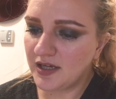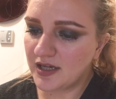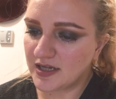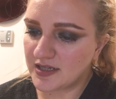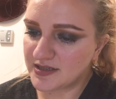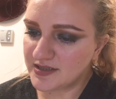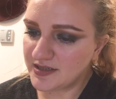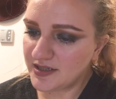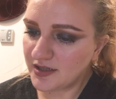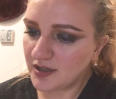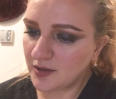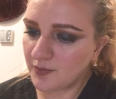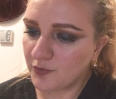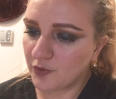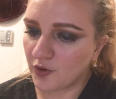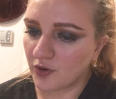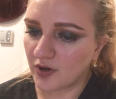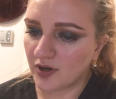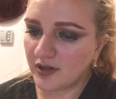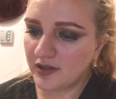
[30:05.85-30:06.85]
In
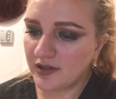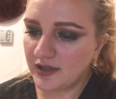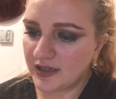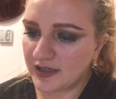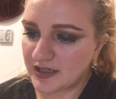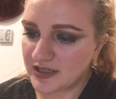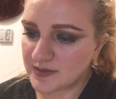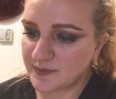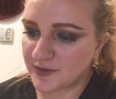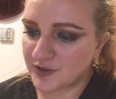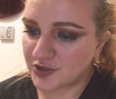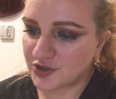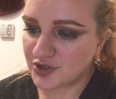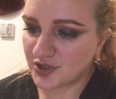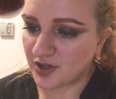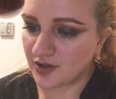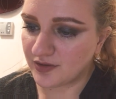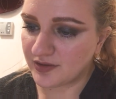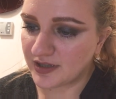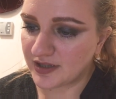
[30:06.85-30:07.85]
Singapore, it has been
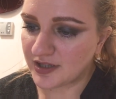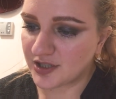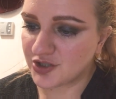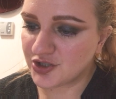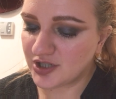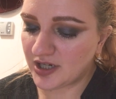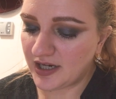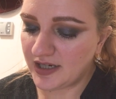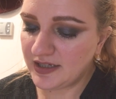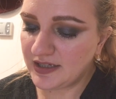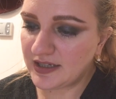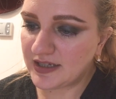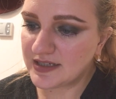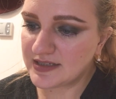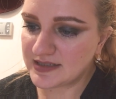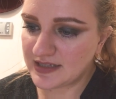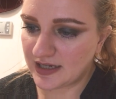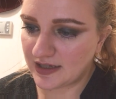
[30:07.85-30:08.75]
shown that the Chinese